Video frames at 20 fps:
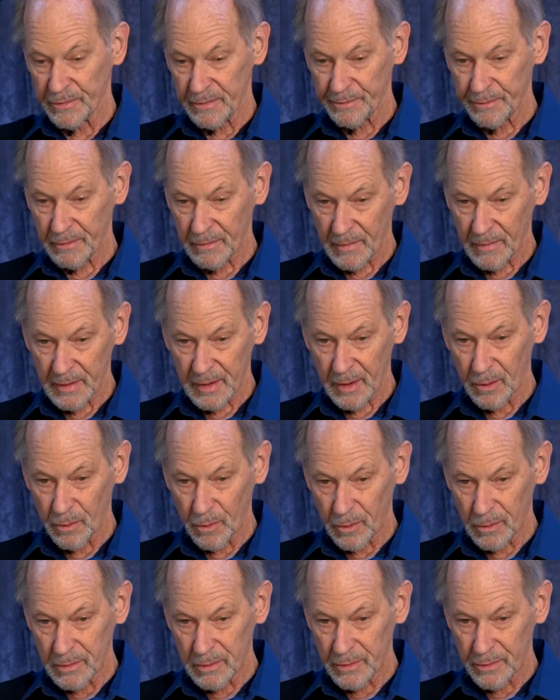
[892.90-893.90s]
I've been
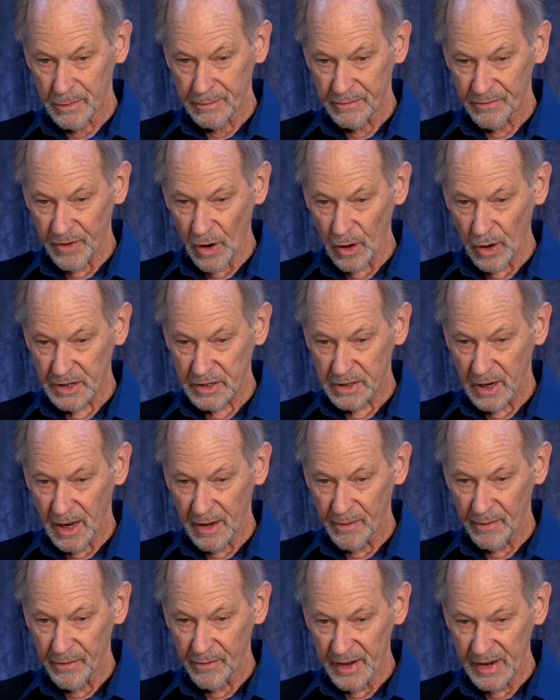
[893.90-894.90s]

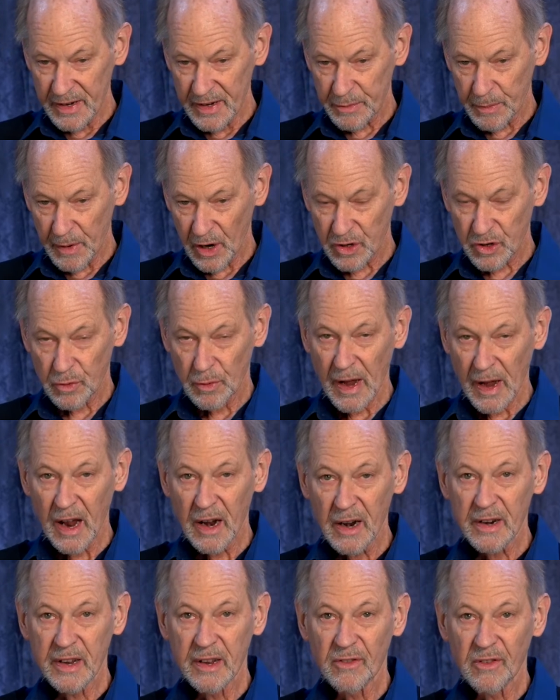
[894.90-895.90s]
focused on the
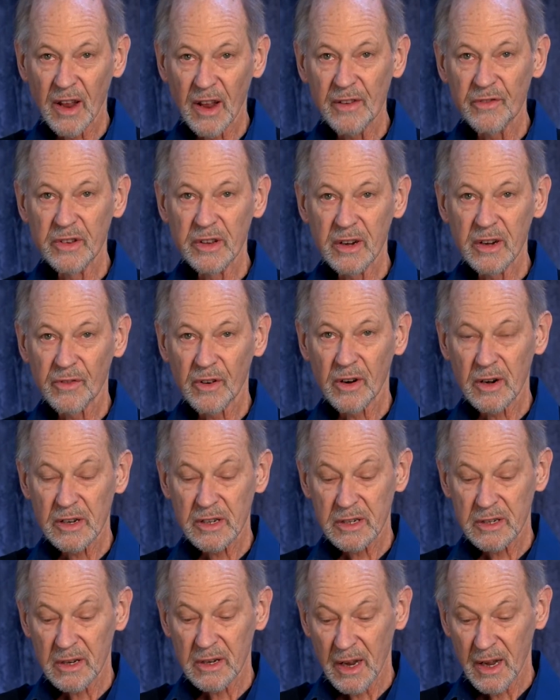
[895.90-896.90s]
spirituality of life
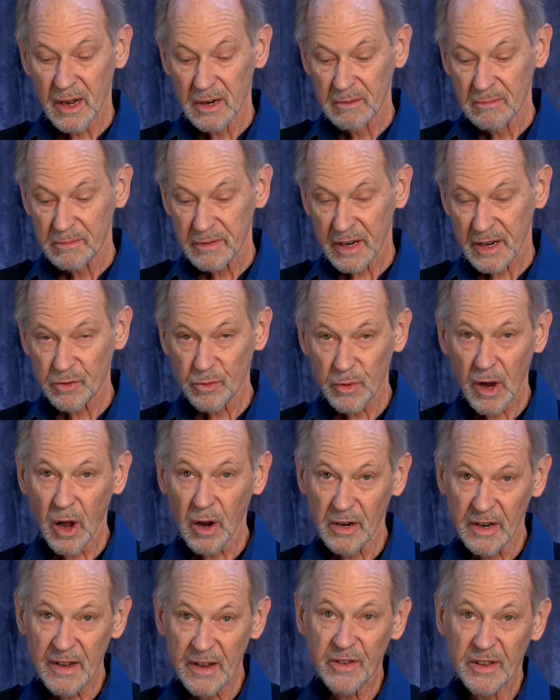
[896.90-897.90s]
in the universe, and
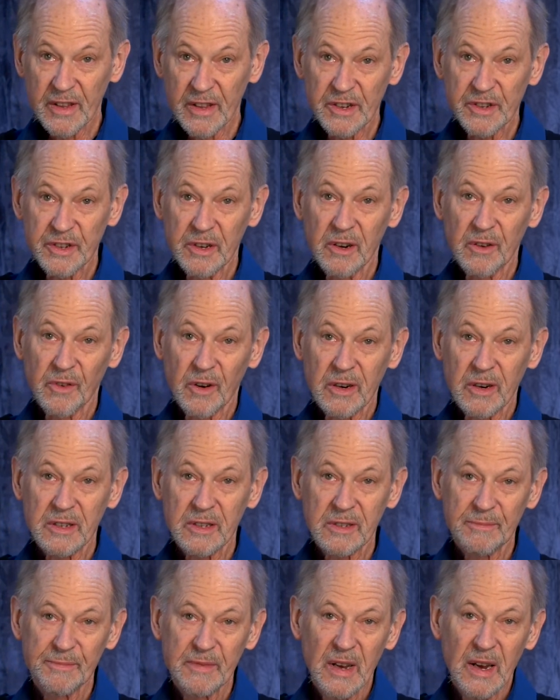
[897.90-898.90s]
because we all live in this
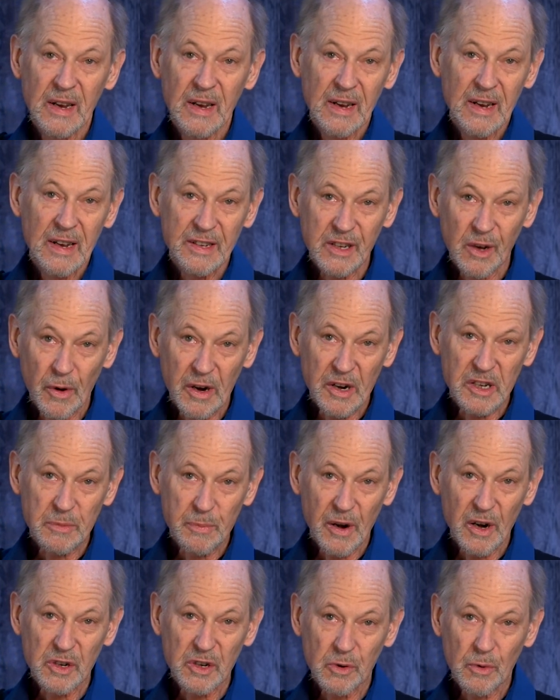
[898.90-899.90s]
universe.
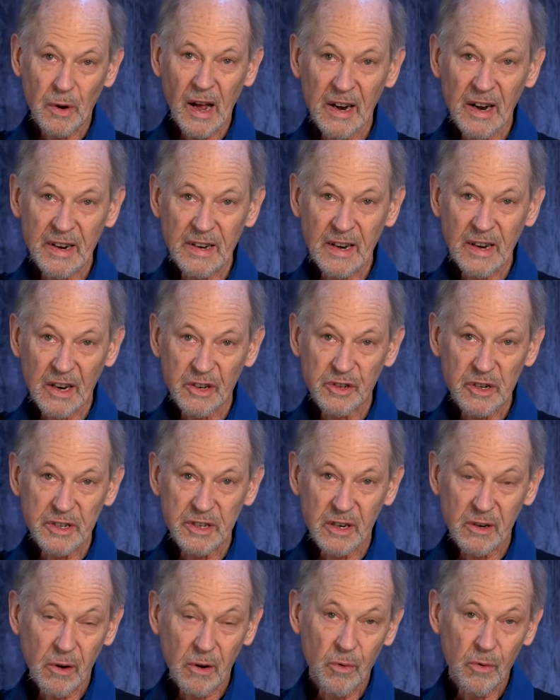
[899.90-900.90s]
So
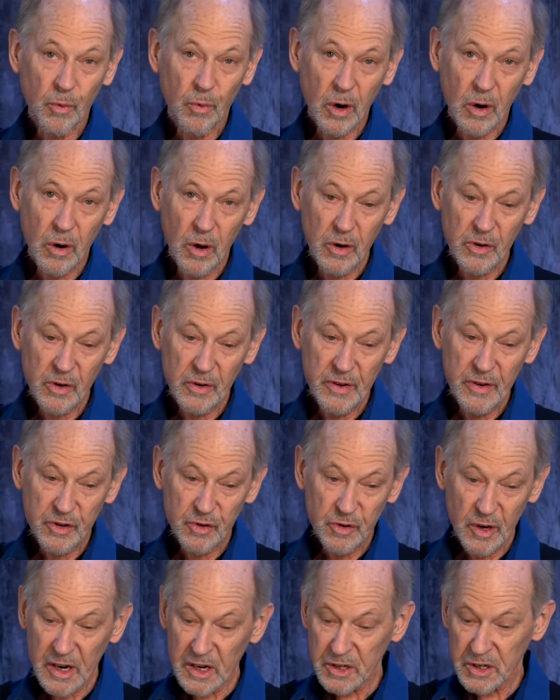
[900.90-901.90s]
spirituality, not just in our own
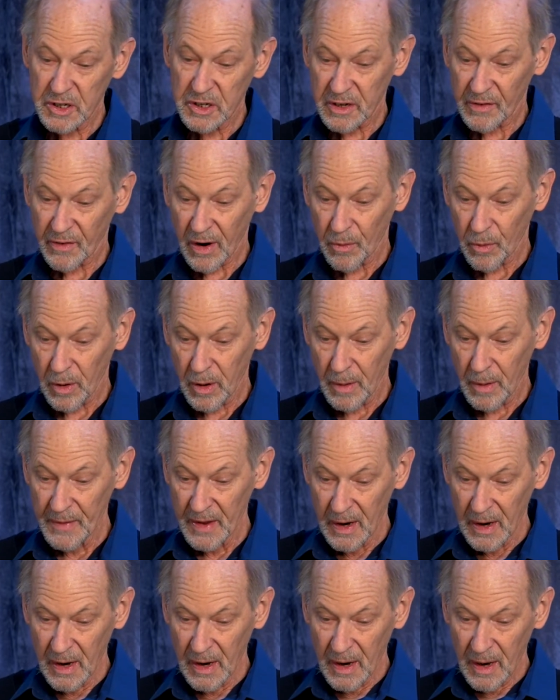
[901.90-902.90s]
world or in the traditions of
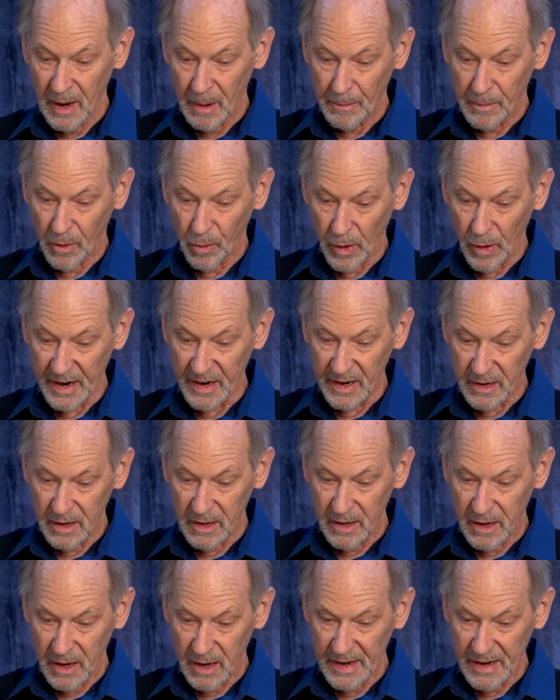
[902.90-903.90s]
our world,
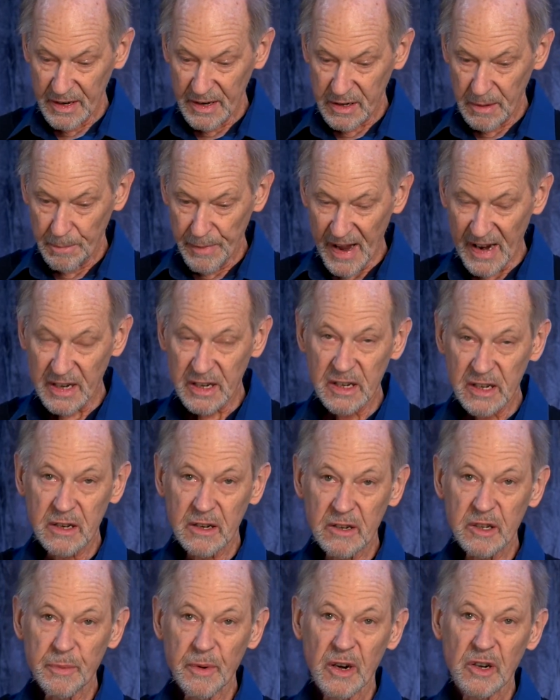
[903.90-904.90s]
but what is the
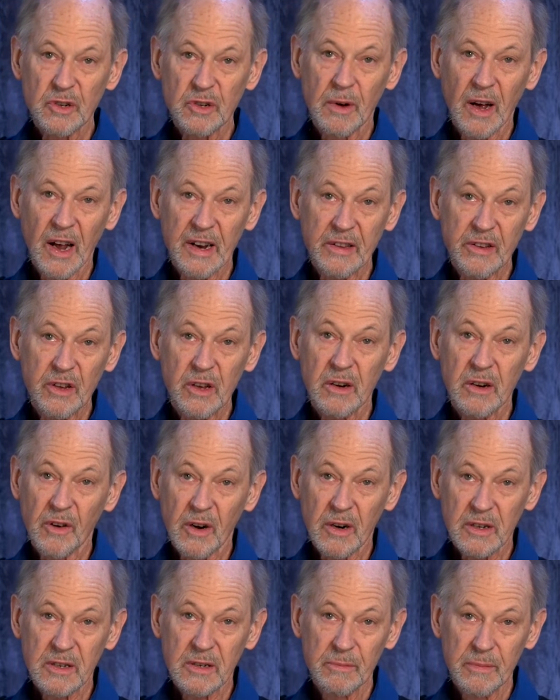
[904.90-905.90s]
basis of
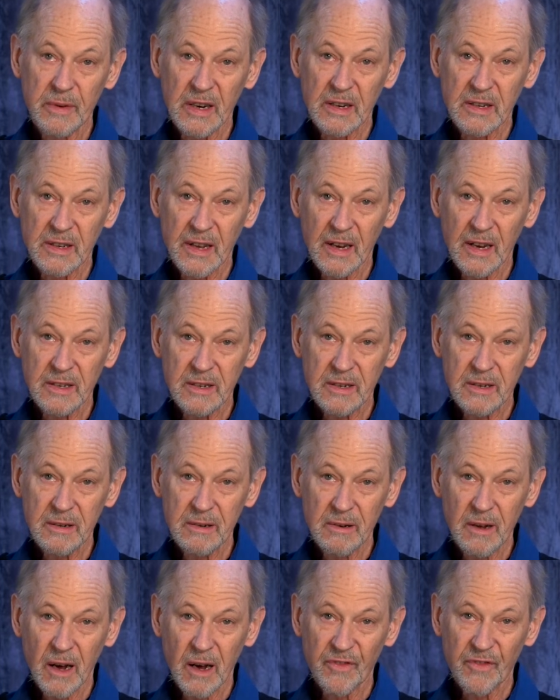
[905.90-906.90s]
spirituality in the universe?
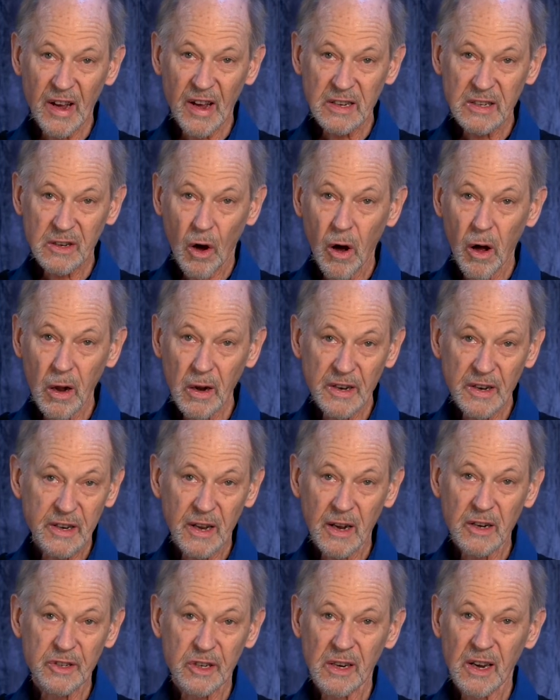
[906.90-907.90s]
Because that affects
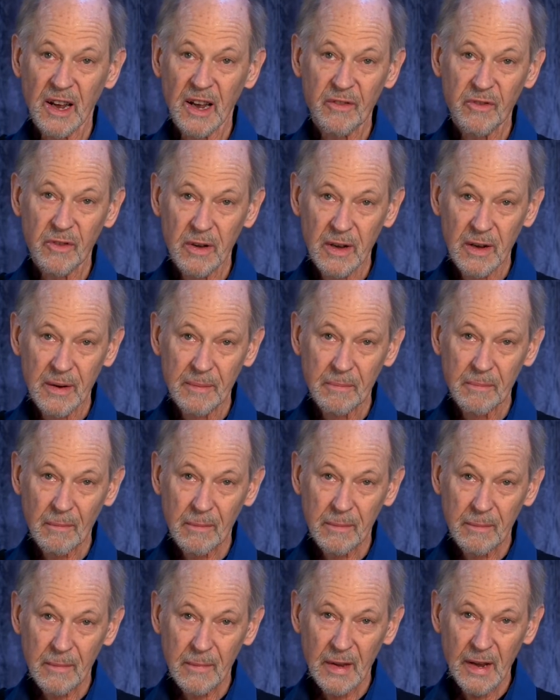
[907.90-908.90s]
all intelligent life.
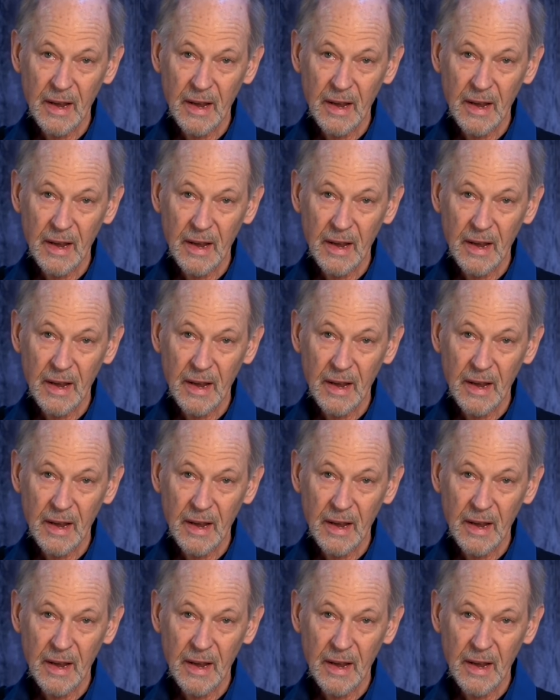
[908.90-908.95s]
